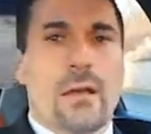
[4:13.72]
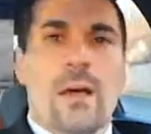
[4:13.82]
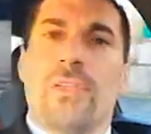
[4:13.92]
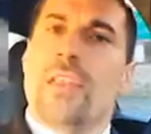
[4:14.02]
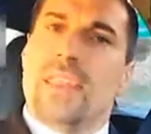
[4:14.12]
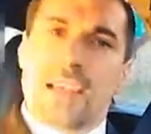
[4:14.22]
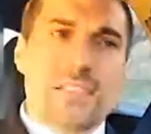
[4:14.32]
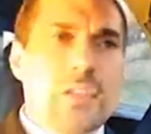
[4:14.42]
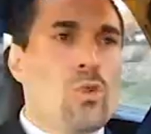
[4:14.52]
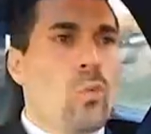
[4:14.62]
The next
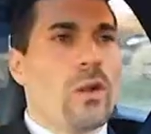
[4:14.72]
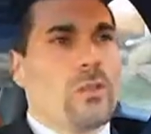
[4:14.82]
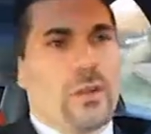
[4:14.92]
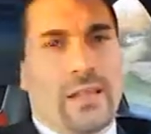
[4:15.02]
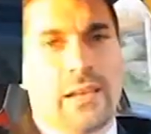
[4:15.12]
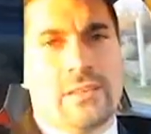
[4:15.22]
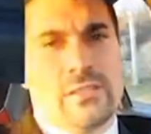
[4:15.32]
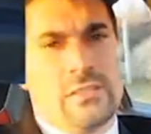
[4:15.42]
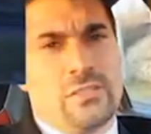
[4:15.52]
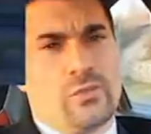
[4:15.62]
thing you want to look at
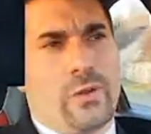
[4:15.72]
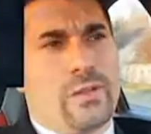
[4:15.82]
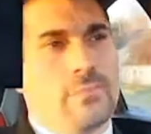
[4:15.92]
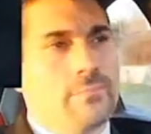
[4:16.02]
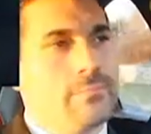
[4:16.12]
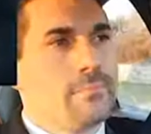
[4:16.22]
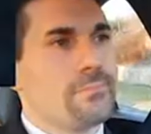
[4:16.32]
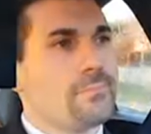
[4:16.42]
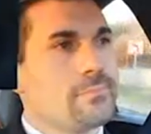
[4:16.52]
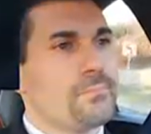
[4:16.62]
is the
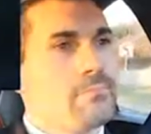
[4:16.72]
transmission.